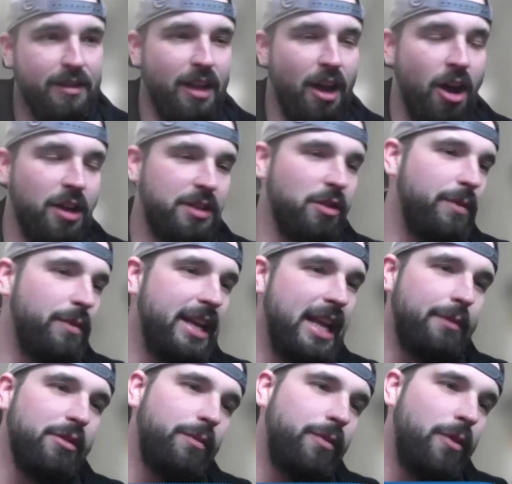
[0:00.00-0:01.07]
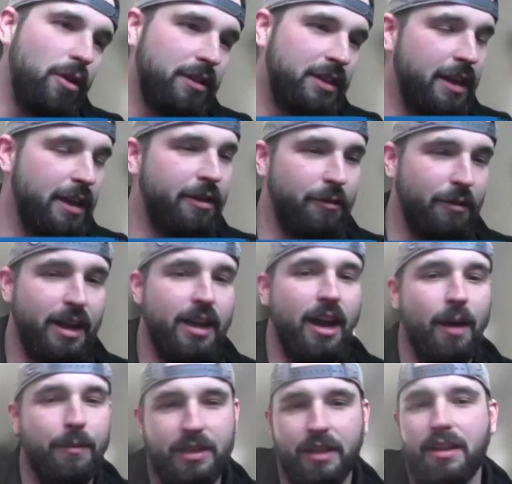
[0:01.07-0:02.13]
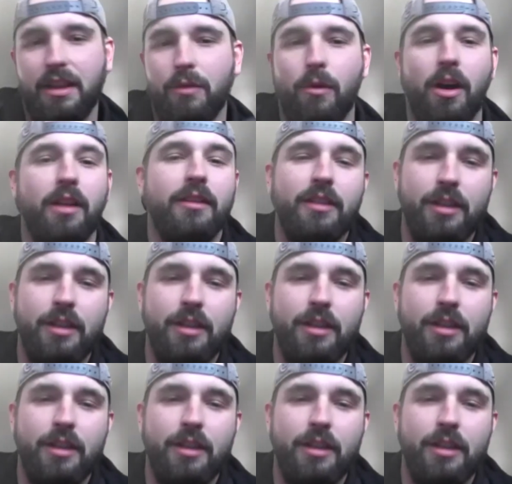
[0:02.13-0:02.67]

also being able to pull D3 up to D1,